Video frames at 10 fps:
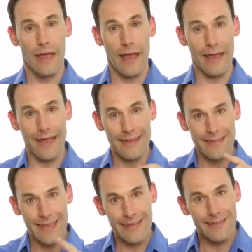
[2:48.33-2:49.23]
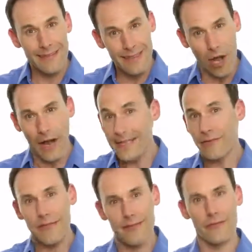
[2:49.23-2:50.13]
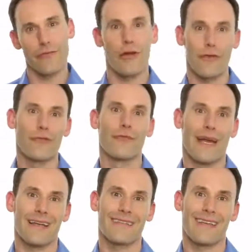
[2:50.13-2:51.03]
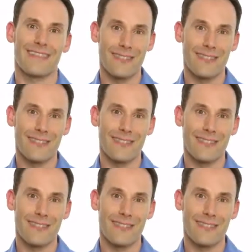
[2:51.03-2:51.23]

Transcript: it's easy, kind of easy to follow through Battletang,